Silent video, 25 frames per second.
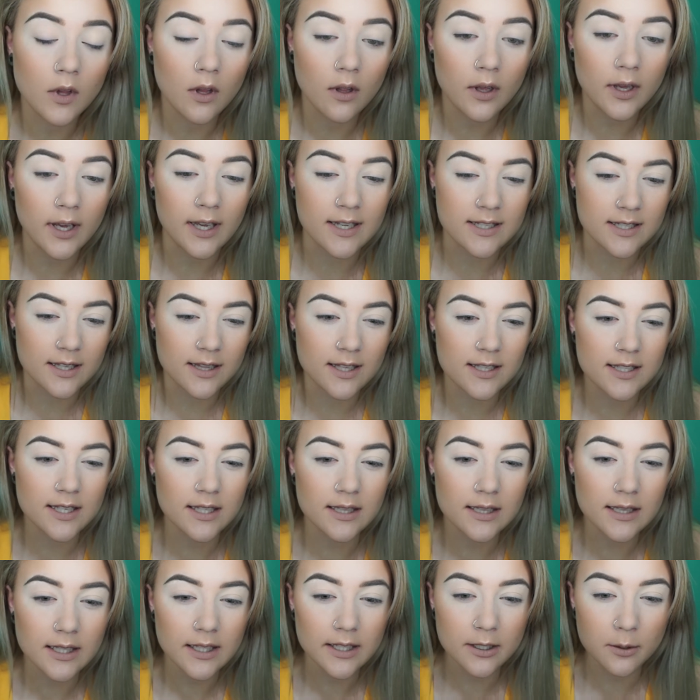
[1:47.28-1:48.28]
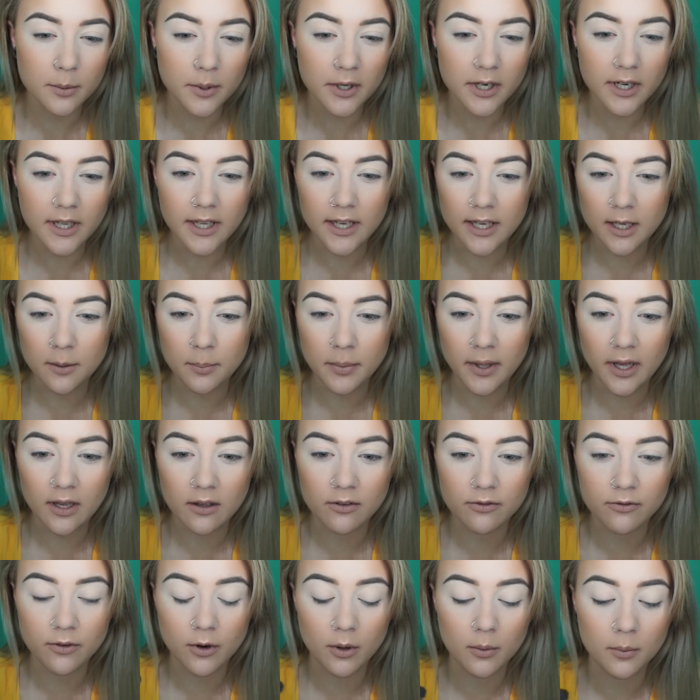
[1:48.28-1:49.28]
Okay, so there's a little bit of kickback
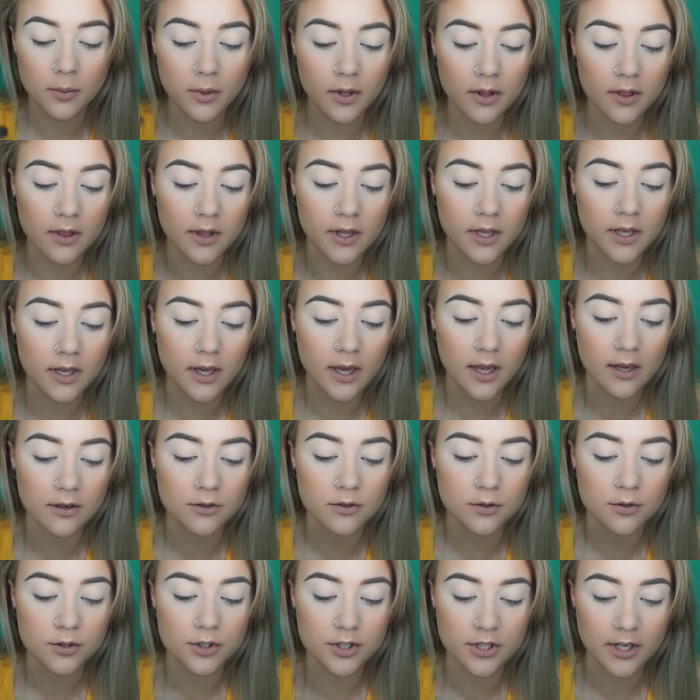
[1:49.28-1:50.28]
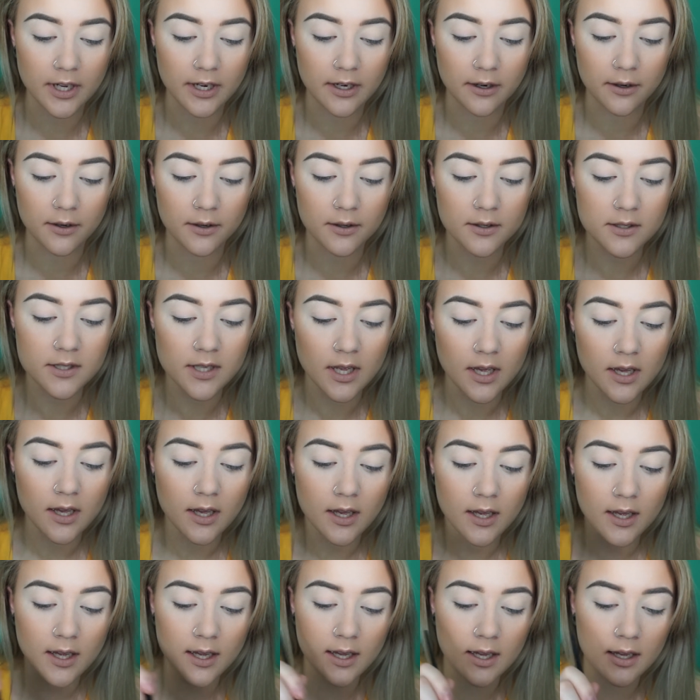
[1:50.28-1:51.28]
from the actual shadows,
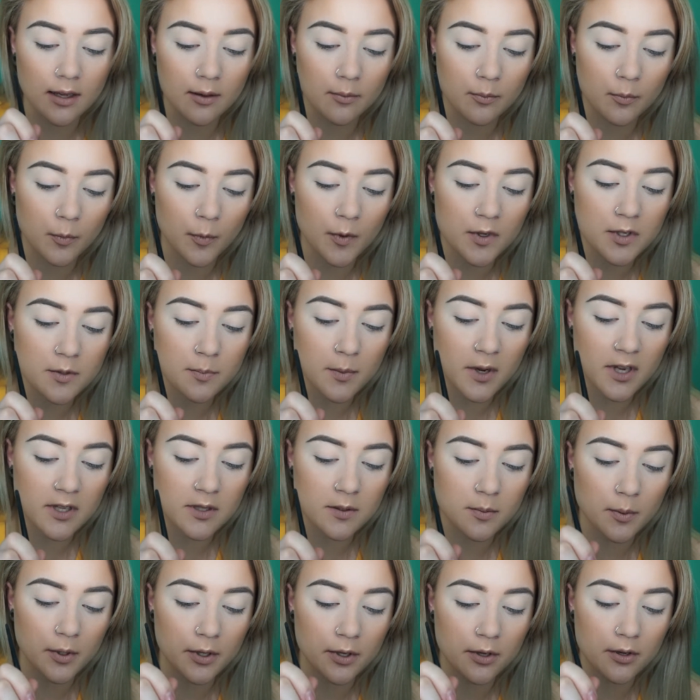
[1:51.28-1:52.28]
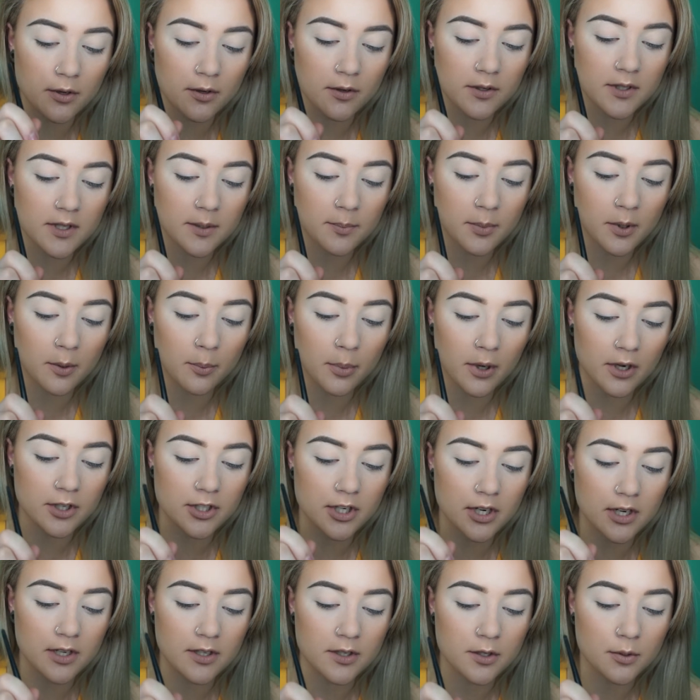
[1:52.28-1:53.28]
which means when you dip your
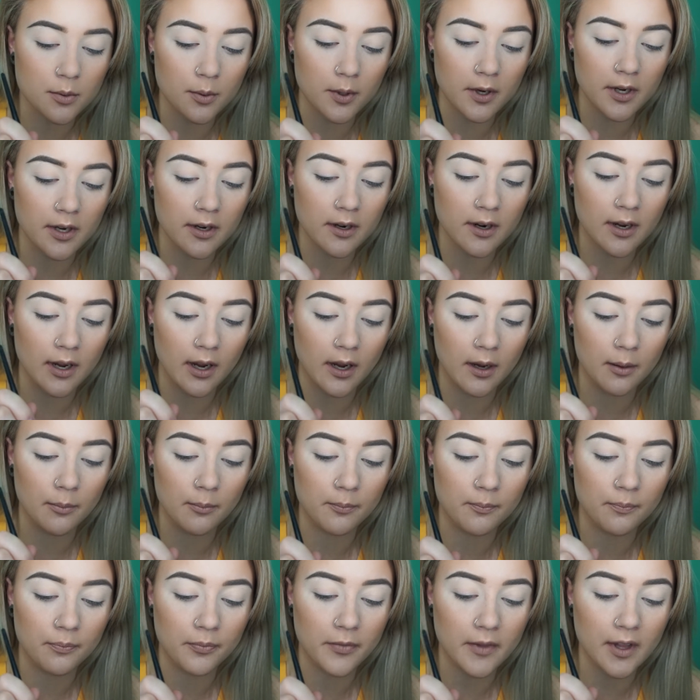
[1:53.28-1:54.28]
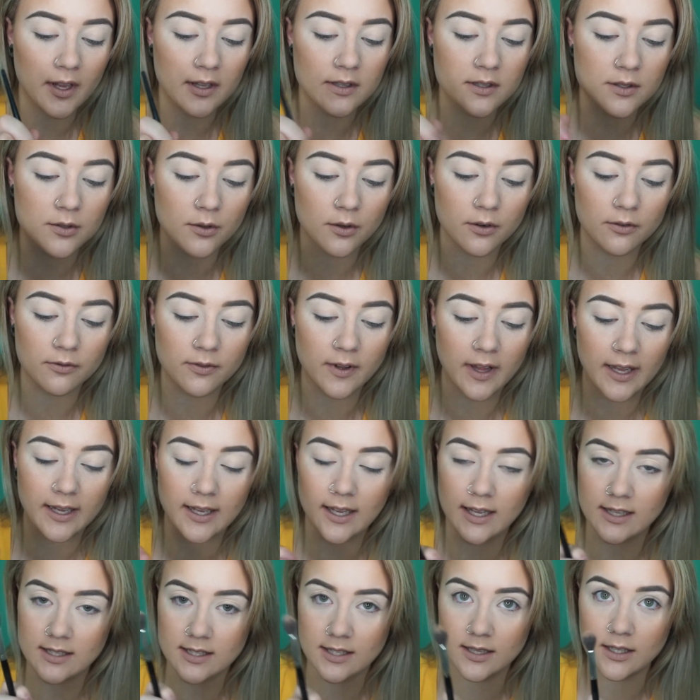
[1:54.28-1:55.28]
brush into it, it sort of like
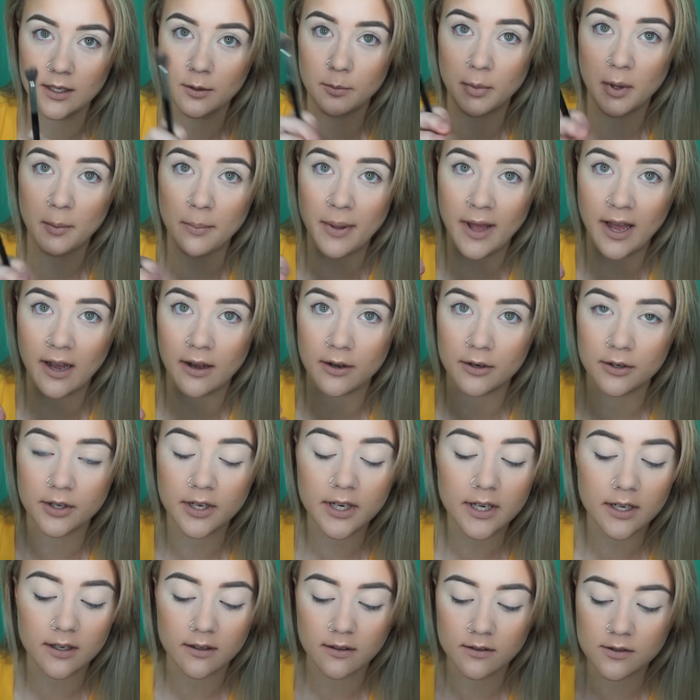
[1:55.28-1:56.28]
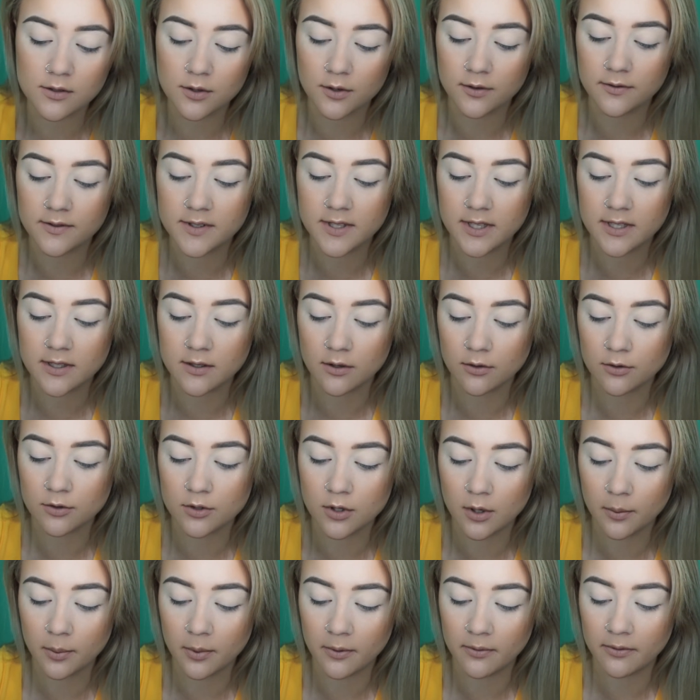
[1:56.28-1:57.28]
gets a little bit powdery and sort of sits on
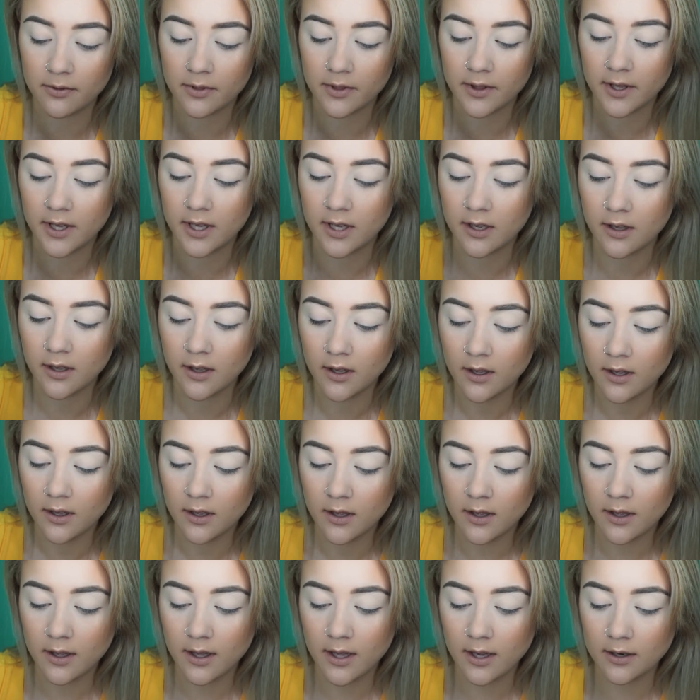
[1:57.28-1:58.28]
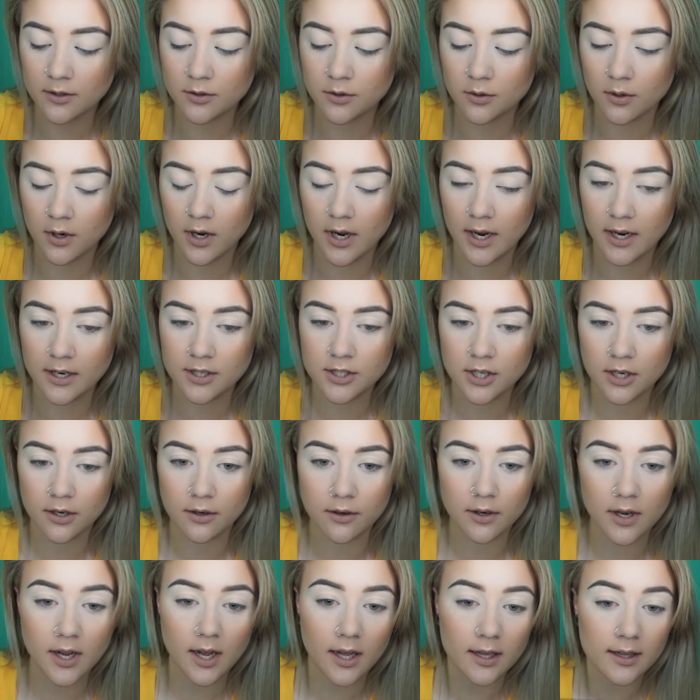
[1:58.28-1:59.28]
top of the actual
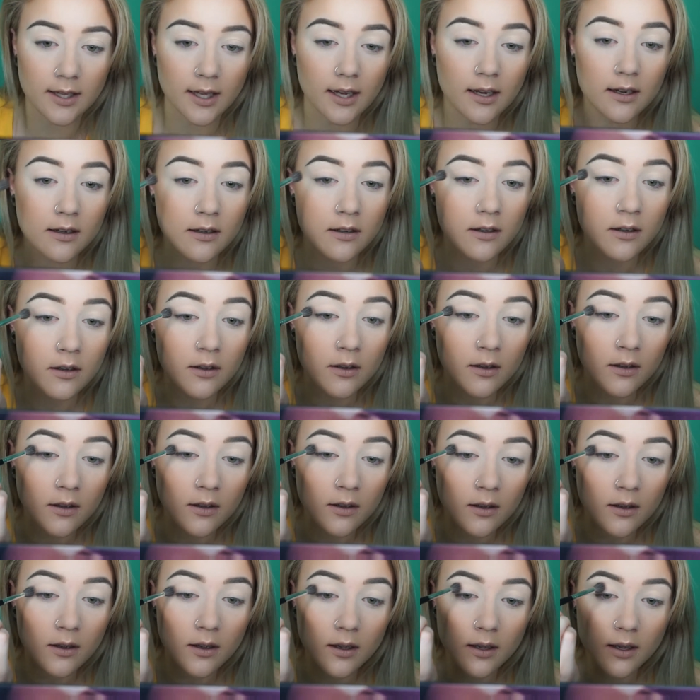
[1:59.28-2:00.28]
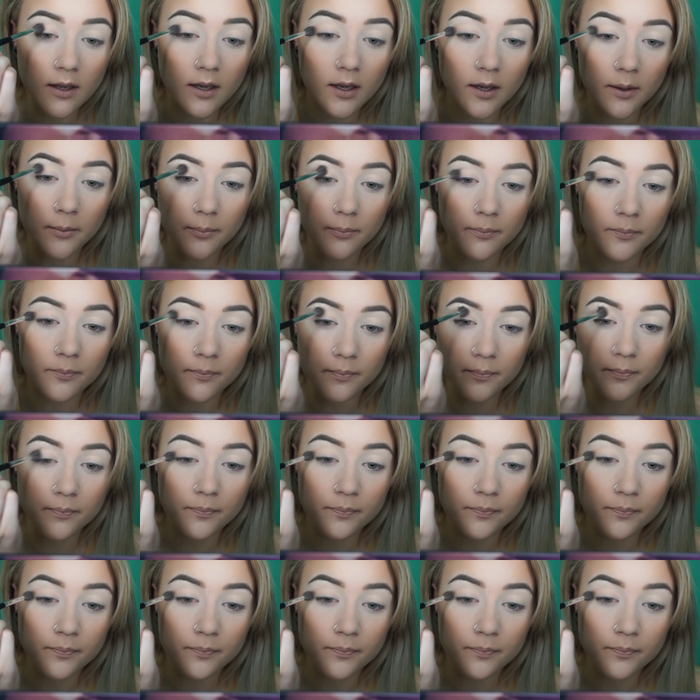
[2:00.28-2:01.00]
eyeshadow colour. I